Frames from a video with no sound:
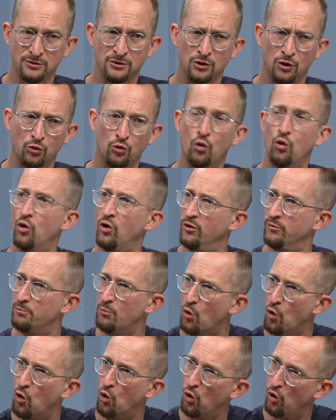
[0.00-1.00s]
or
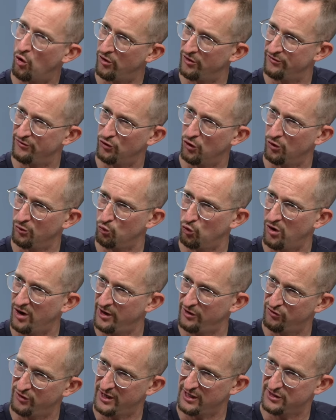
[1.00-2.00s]
more of
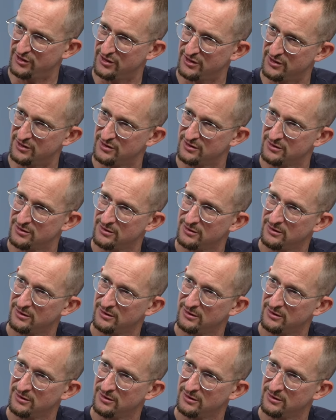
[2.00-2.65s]
non-white races,